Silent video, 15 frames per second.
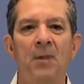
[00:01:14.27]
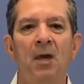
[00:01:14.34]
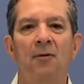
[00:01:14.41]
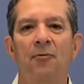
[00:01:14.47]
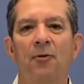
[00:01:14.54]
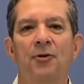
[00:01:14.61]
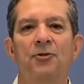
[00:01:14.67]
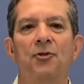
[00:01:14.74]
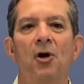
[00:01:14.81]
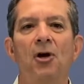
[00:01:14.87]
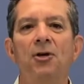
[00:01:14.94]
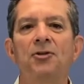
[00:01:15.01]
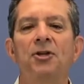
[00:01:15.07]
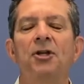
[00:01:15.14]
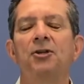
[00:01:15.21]
for as long
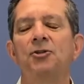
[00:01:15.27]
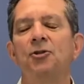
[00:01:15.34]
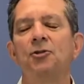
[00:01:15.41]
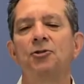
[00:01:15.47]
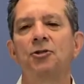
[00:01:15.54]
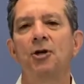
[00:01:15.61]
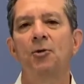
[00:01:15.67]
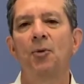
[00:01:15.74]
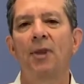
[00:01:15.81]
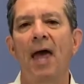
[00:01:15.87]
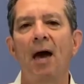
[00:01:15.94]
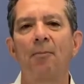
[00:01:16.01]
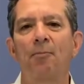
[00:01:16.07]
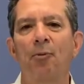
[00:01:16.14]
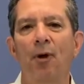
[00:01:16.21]
as it can do so
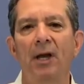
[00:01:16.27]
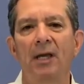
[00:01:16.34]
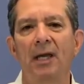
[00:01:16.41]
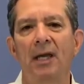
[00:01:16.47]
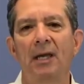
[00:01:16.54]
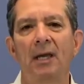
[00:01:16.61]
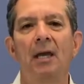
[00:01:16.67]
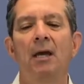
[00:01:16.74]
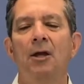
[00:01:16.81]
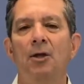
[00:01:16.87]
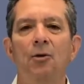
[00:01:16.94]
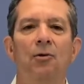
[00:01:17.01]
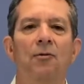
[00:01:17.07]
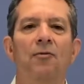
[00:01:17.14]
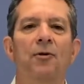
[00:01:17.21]
without breaking
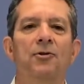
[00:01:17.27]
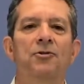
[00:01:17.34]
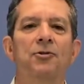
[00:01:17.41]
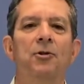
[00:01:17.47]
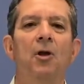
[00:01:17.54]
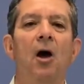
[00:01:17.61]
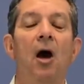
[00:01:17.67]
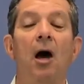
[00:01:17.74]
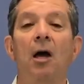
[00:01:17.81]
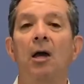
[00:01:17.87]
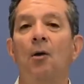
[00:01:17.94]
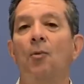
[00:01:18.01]
universal law.